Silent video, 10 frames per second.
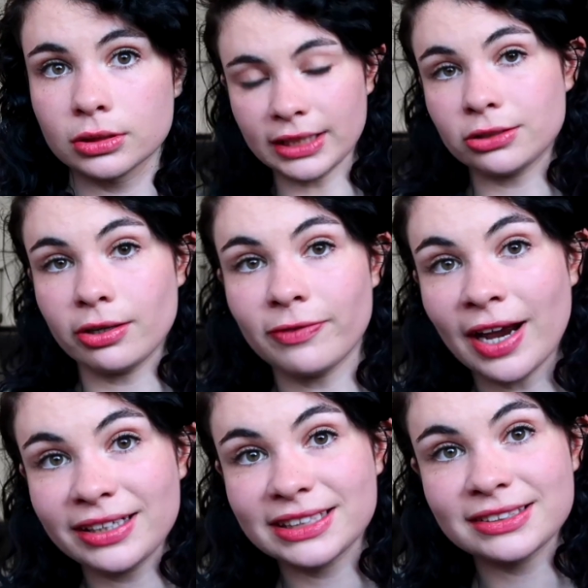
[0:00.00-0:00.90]
And so I
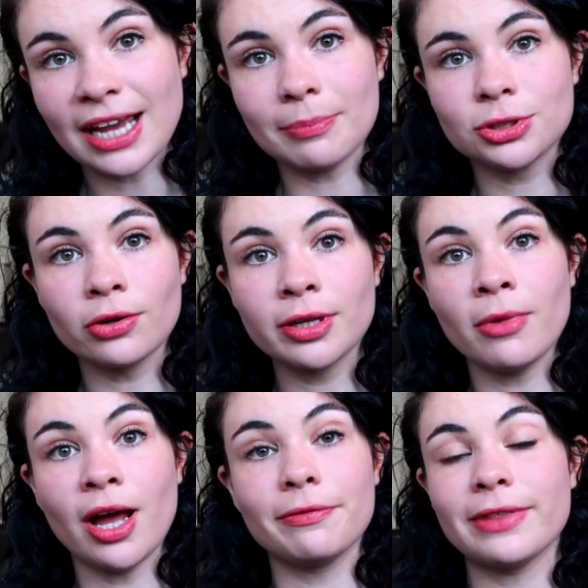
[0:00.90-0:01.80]
finally snapped, told him
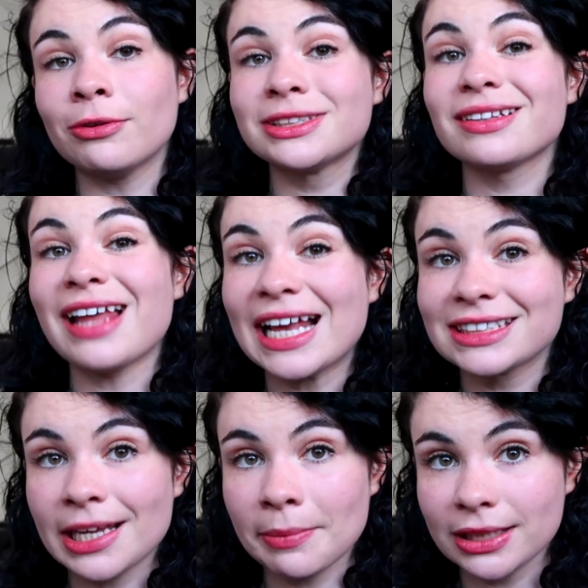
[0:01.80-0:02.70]
off. That was the
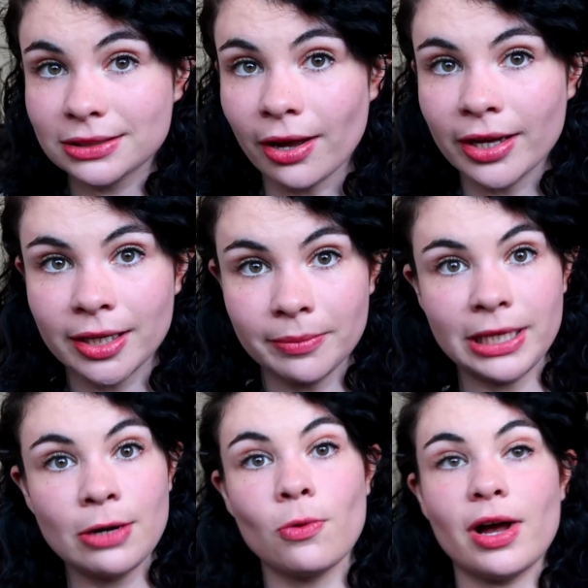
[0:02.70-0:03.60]
last time I saw him.
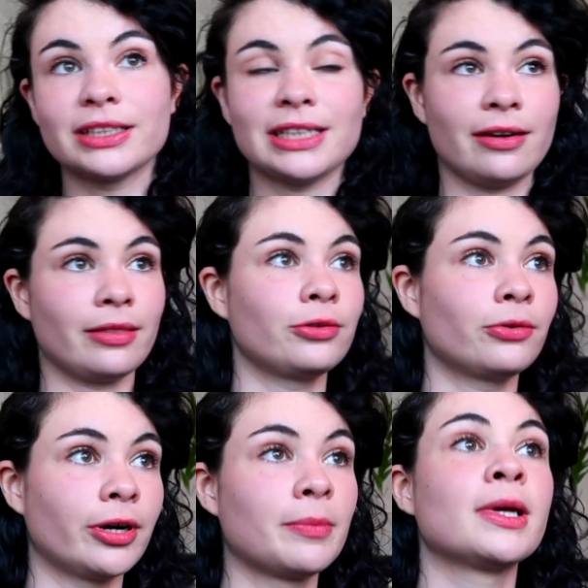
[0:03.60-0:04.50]
He walked out of the
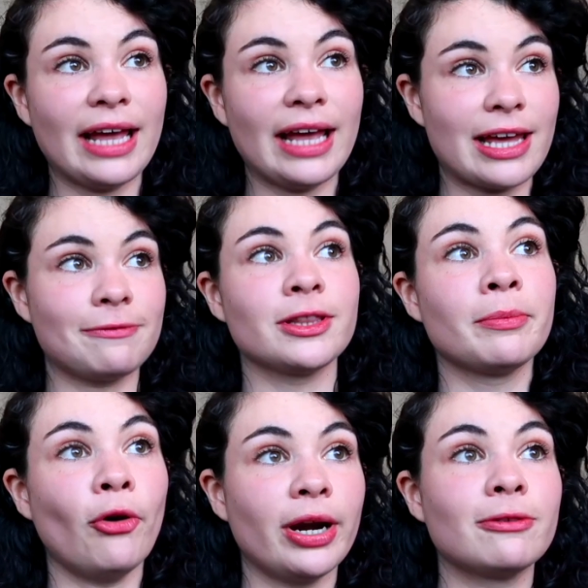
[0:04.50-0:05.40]
dorm. left in the
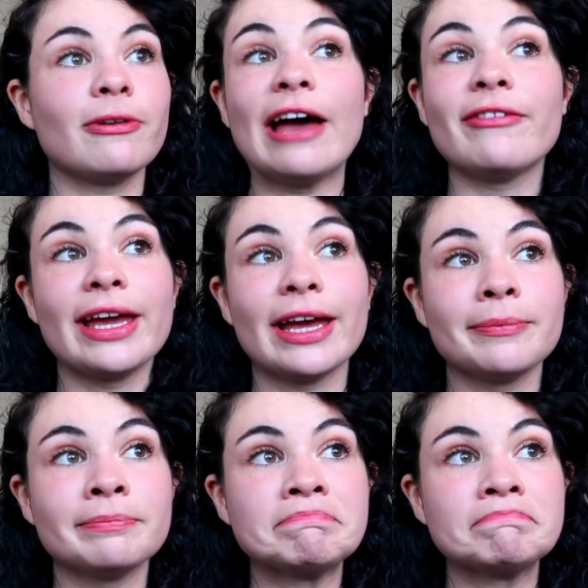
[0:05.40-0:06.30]
morning, 5
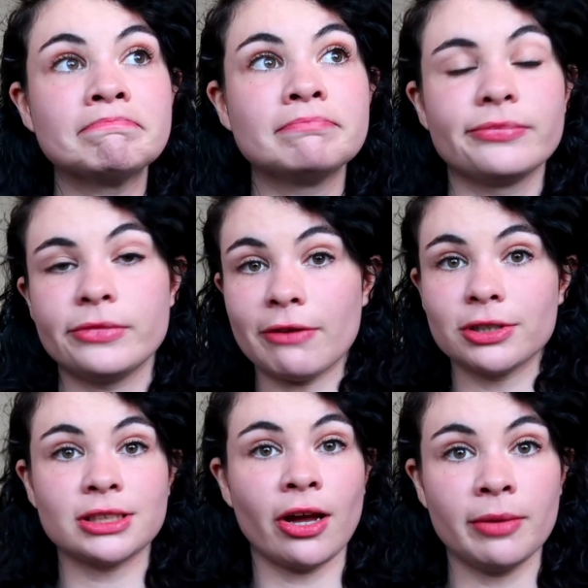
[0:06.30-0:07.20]
a.m., never
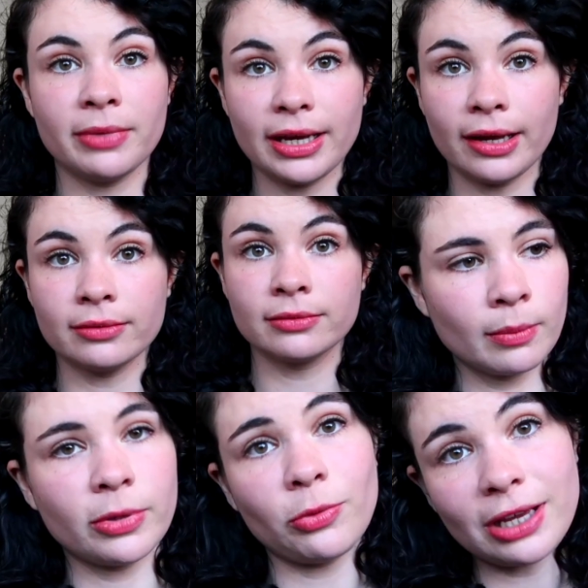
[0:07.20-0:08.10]
saw him again.
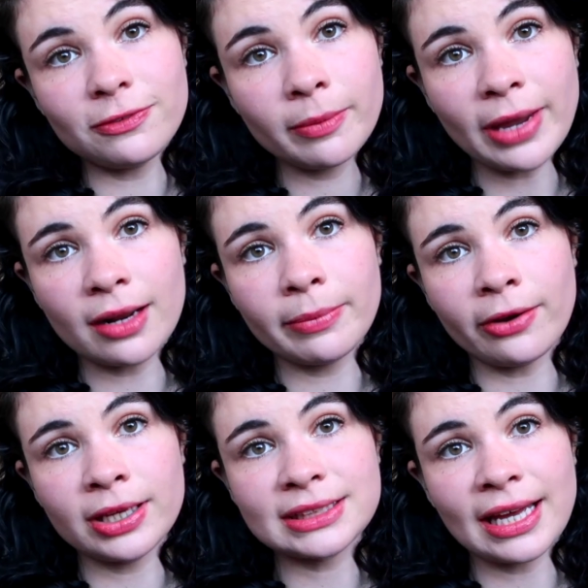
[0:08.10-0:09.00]
But what I feel bad
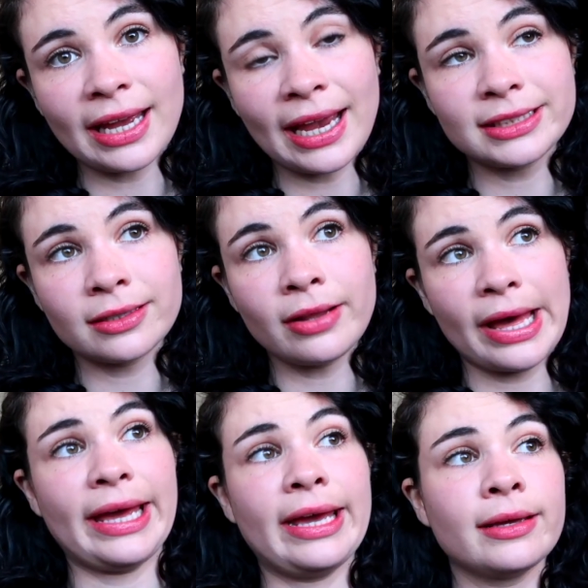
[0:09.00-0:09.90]
about is that I had to
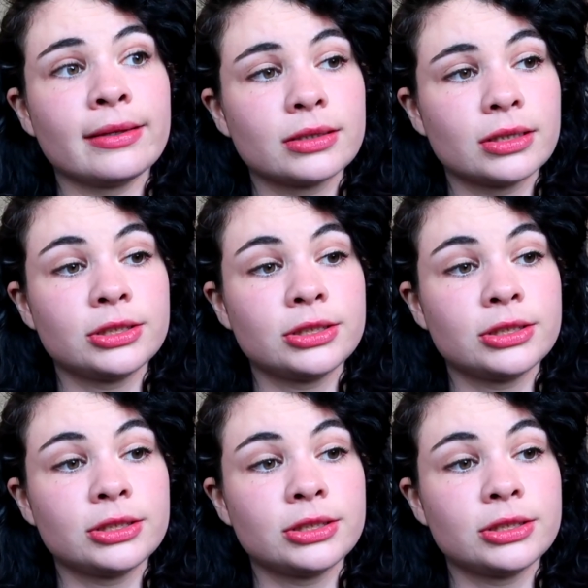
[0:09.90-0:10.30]
lie to